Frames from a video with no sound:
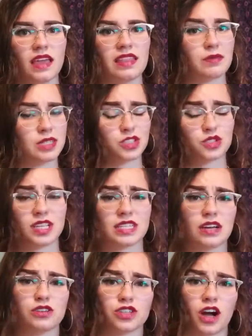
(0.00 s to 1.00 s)
That means you sit
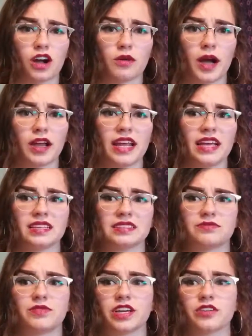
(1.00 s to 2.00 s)
down, you talk about it, and
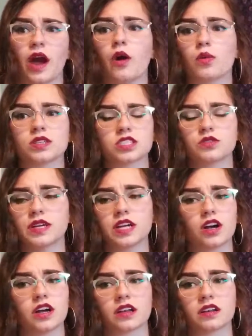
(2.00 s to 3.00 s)
figure out what's going
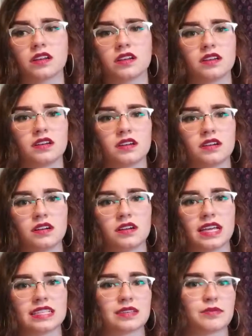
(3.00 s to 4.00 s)
on.
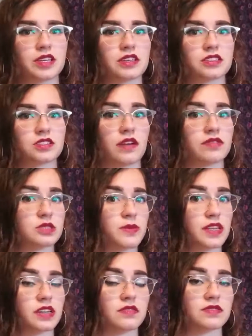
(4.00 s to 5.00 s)
Is it because you haven't
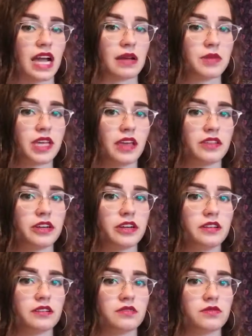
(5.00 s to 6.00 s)
spent enough time together
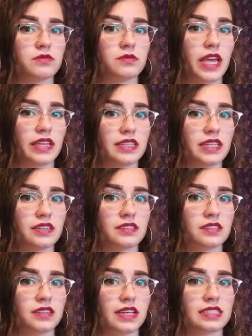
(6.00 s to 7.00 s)
lately?
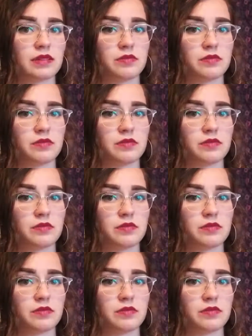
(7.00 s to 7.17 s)
Is